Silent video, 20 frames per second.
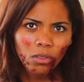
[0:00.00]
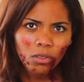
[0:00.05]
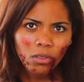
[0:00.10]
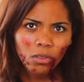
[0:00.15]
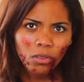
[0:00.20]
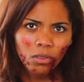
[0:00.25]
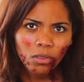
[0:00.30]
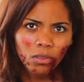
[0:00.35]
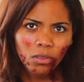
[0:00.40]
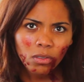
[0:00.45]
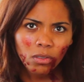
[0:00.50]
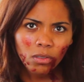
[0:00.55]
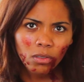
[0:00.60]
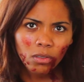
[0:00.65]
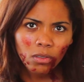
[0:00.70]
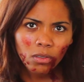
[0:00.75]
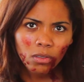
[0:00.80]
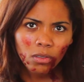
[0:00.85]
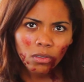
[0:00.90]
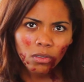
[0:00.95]

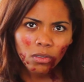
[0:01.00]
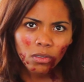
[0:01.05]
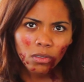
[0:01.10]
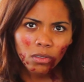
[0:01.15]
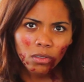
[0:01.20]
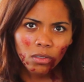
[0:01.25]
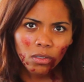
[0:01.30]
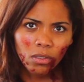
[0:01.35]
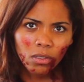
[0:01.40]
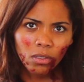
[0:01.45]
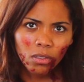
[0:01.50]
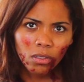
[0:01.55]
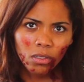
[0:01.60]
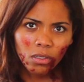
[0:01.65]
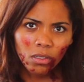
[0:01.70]
(silence)